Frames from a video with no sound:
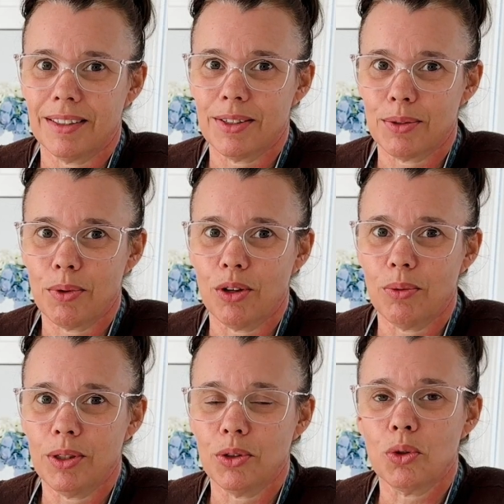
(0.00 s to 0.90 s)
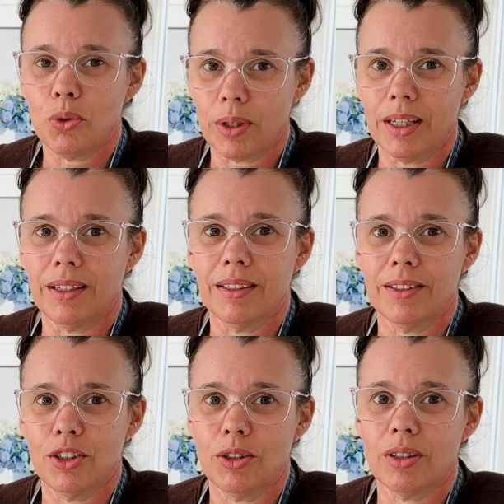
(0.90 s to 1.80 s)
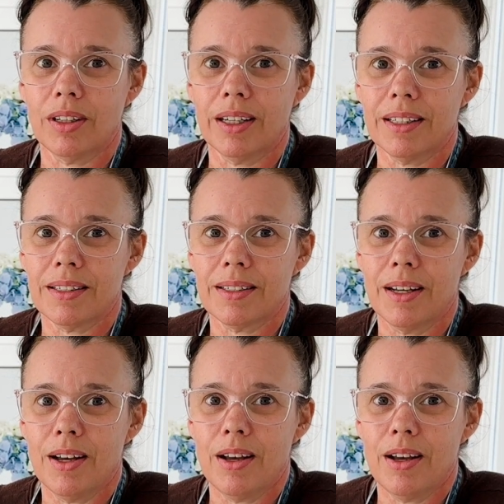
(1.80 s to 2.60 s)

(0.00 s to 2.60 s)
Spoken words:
as well when you're talking to your clients.